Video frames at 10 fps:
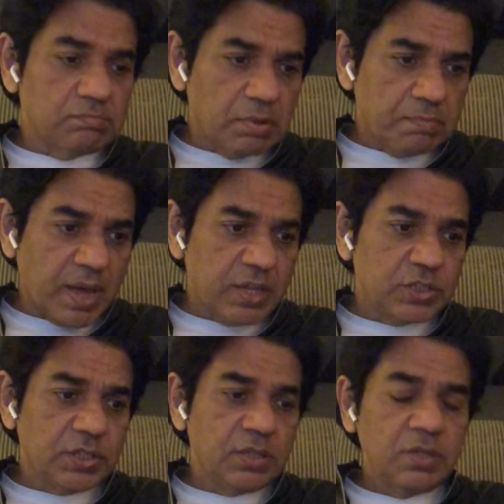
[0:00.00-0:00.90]
a
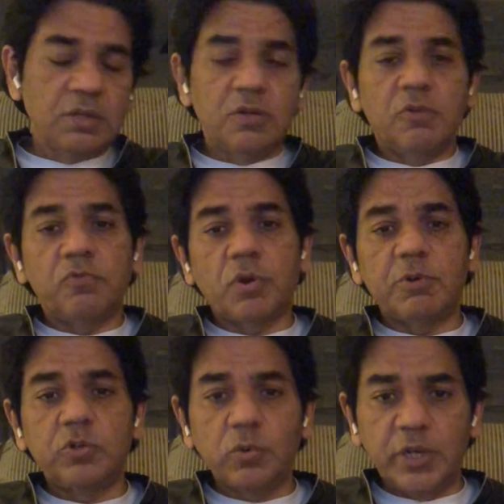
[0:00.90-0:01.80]
manager from a
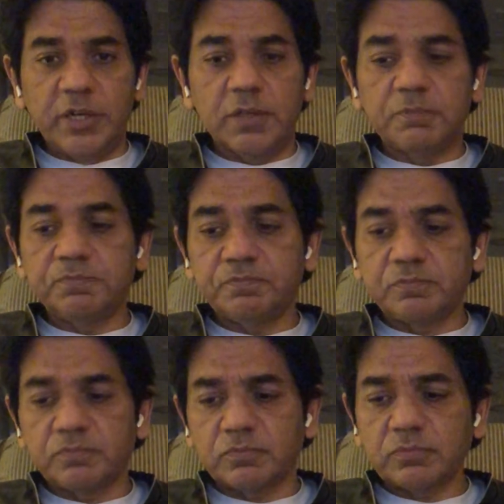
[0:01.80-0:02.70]
true leader.
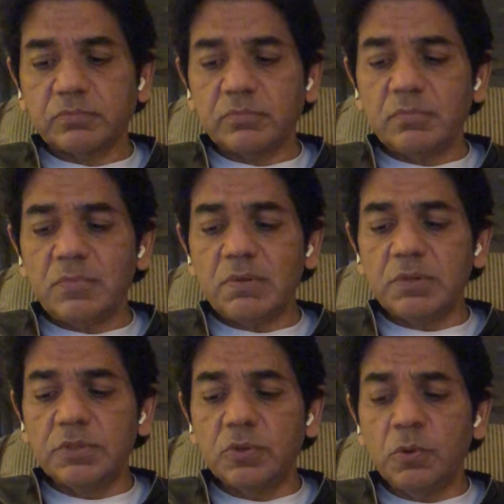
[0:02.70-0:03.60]

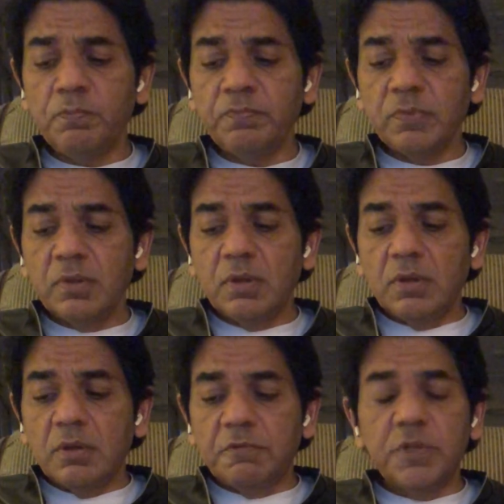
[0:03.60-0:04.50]
So,
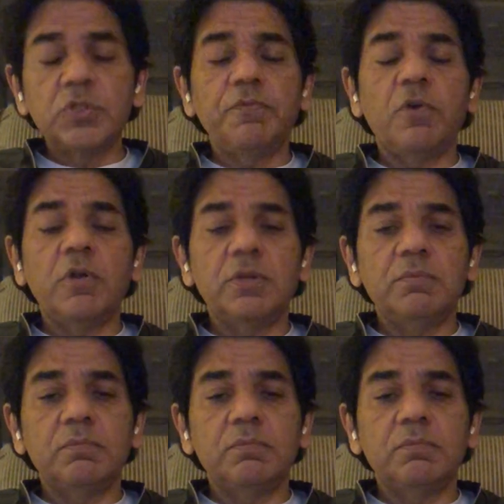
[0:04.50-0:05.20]
first of all,